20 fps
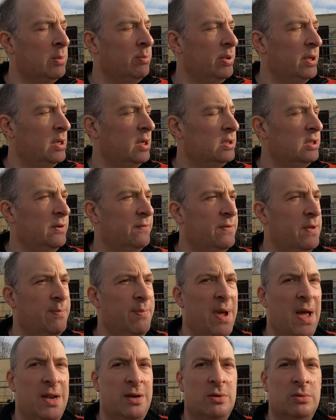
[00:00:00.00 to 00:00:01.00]
because if the
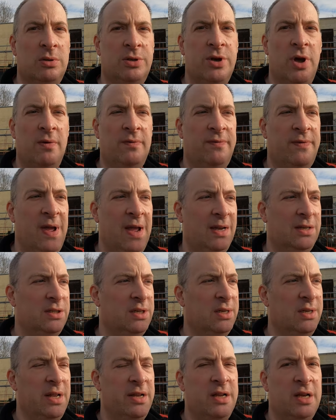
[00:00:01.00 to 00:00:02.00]
panel's not
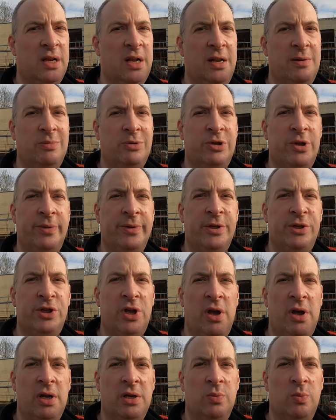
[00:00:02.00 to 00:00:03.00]
flexing, then the clips on the
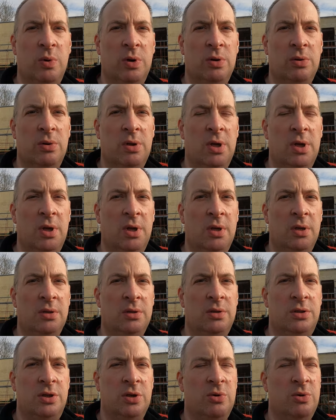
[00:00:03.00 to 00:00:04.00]
side will
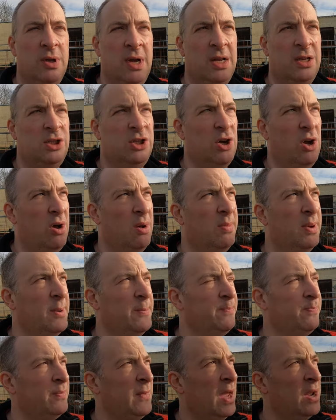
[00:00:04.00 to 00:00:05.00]
do their job
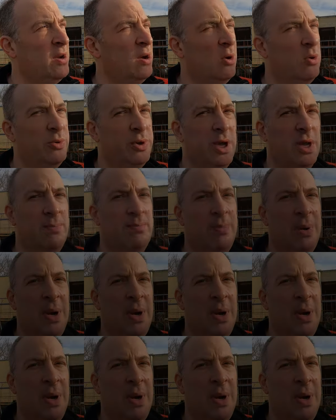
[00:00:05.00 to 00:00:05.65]
and hold it in